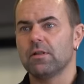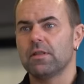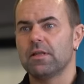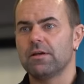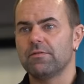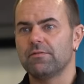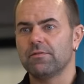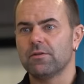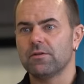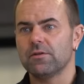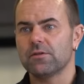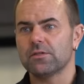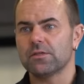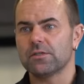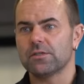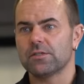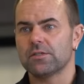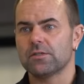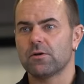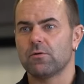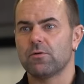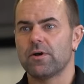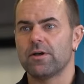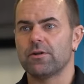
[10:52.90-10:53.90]
lifters,
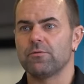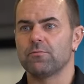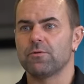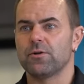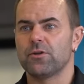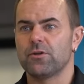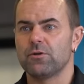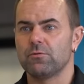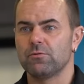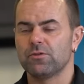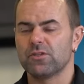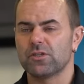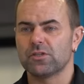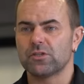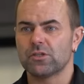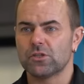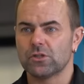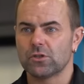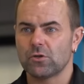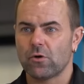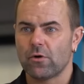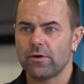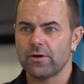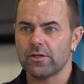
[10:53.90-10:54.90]
so it reduces
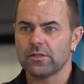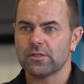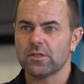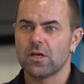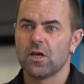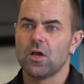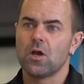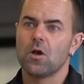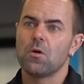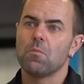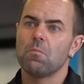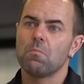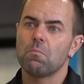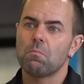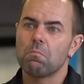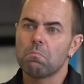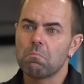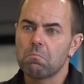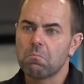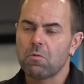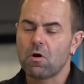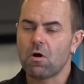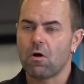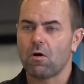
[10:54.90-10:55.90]
noise
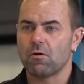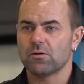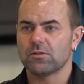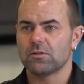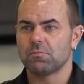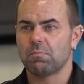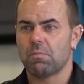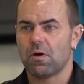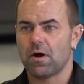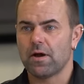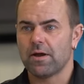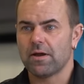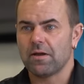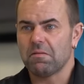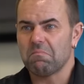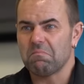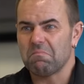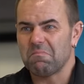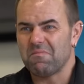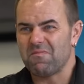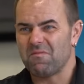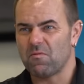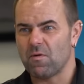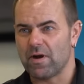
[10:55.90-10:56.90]
caused by
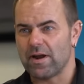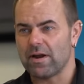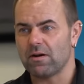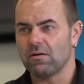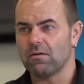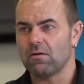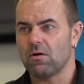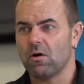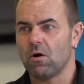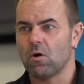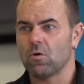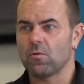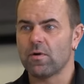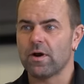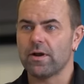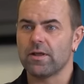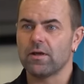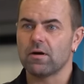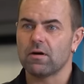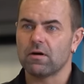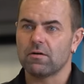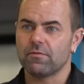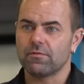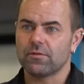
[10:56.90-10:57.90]
wear
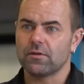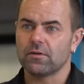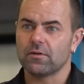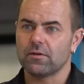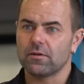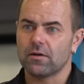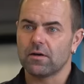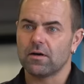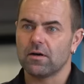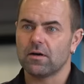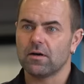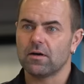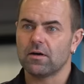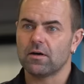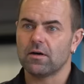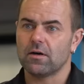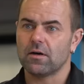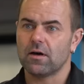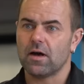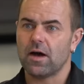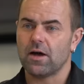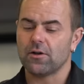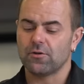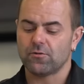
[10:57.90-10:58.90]
already of the
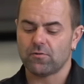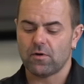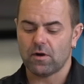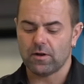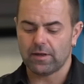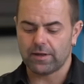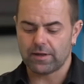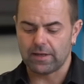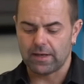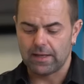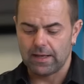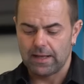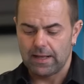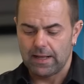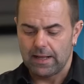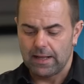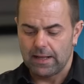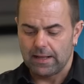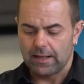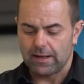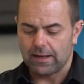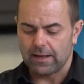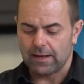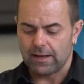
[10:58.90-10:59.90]
hydraulic
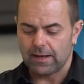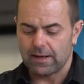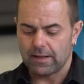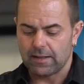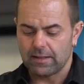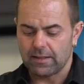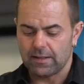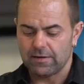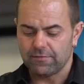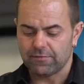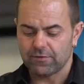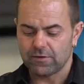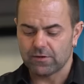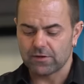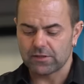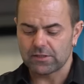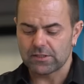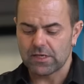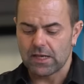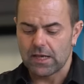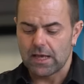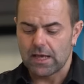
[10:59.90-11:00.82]
lifters.